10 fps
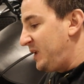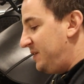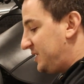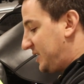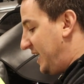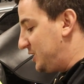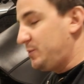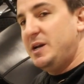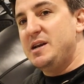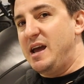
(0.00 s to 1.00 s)
In this case,
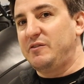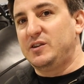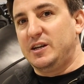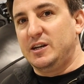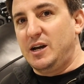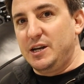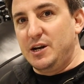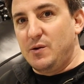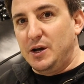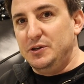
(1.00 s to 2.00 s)
we didn't have to,
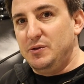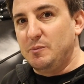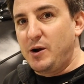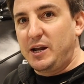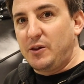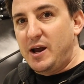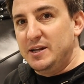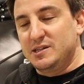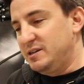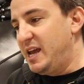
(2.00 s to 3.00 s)
undo the brake
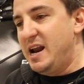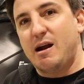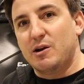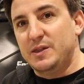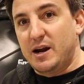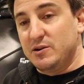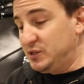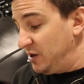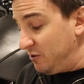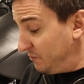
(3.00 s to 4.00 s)
lines and get air in there,
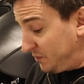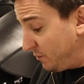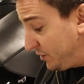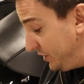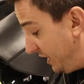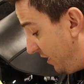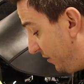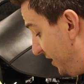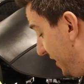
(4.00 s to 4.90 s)
so we're good to go.